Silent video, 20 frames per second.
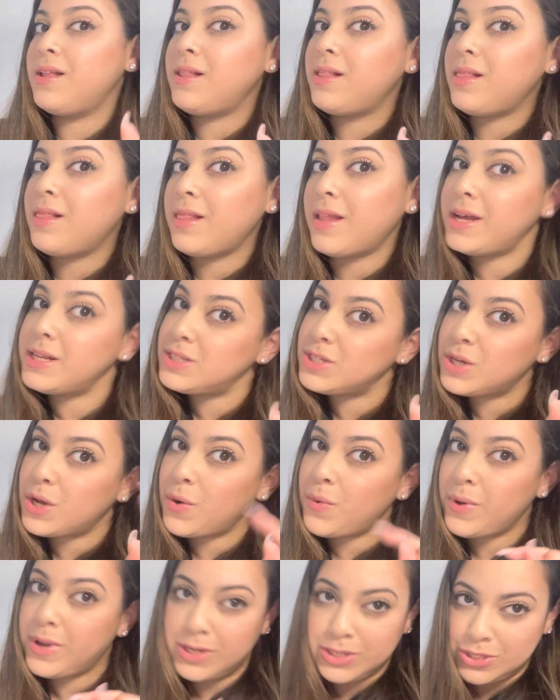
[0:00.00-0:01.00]
let's
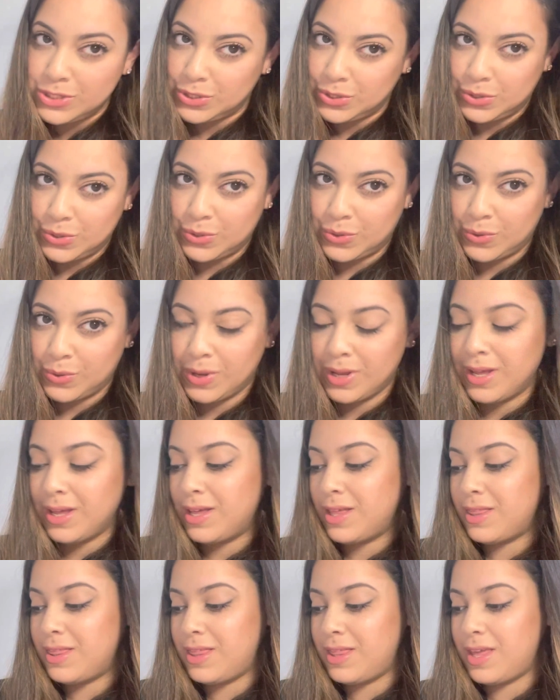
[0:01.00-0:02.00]
go into
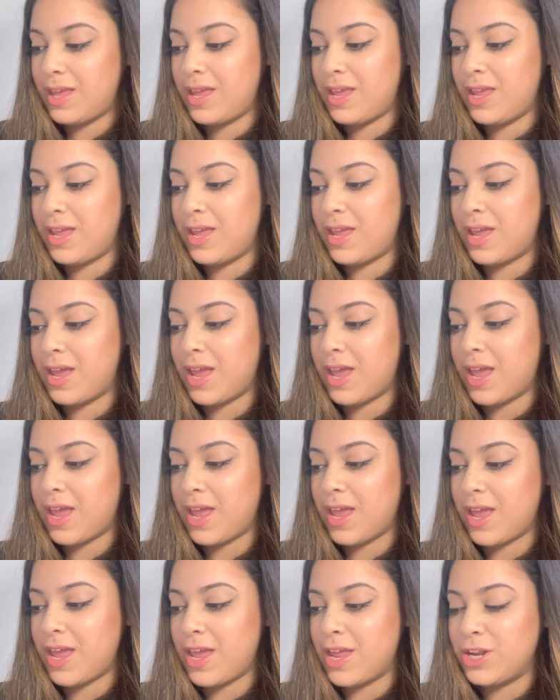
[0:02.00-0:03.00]
the
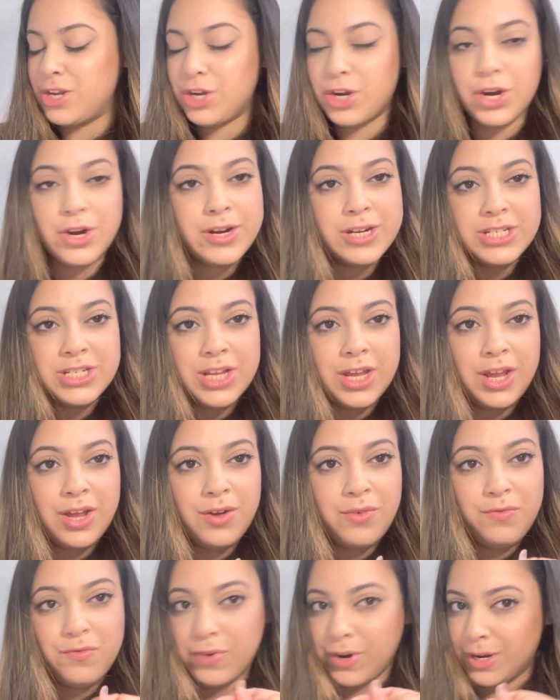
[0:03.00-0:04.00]

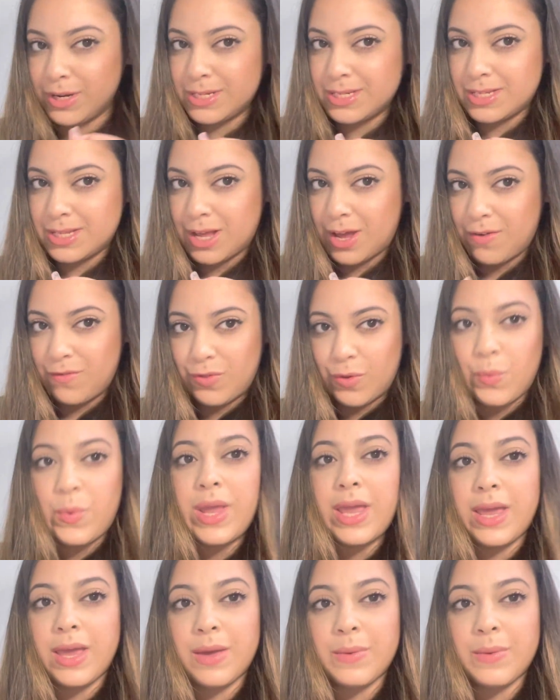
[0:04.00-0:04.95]
encouraging verse of the week.